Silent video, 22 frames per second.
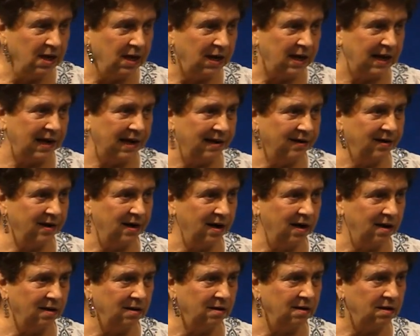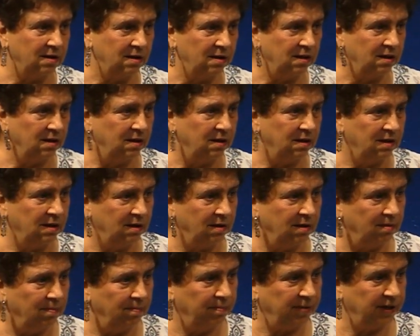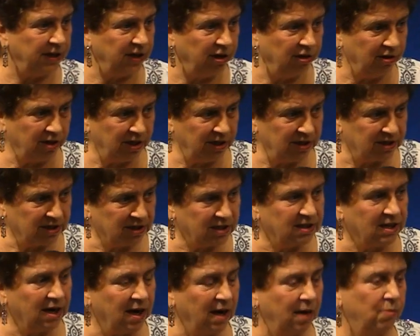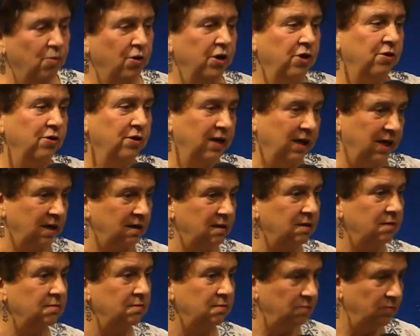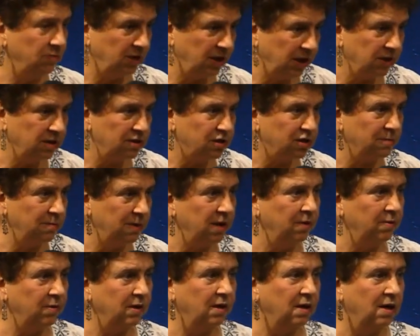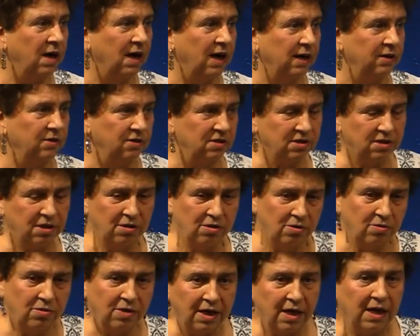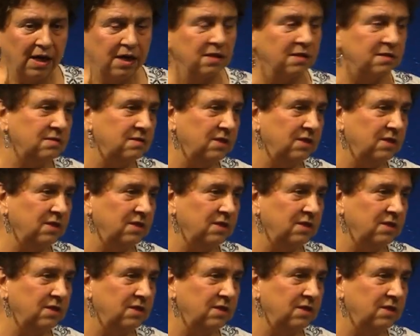And it's a time where you're getting intimate with God, and you're saying, okay,